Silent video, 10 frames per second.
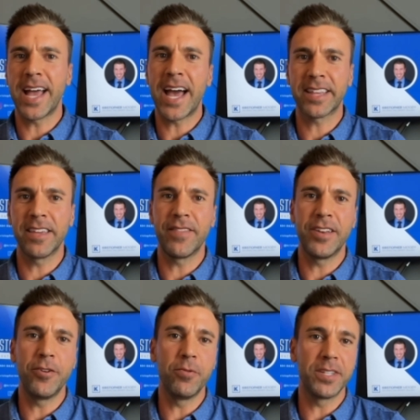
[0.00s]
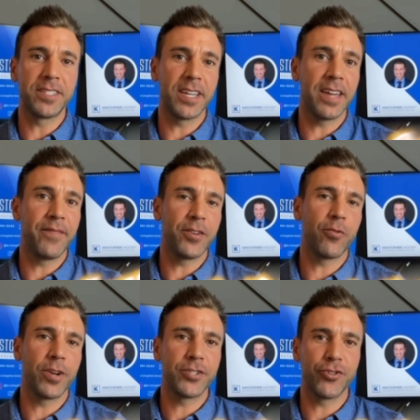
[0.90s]
active and new listing
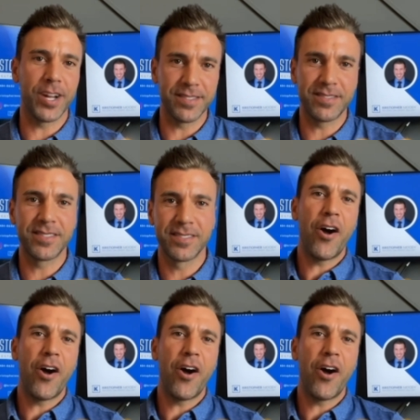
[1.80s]
inventory trends.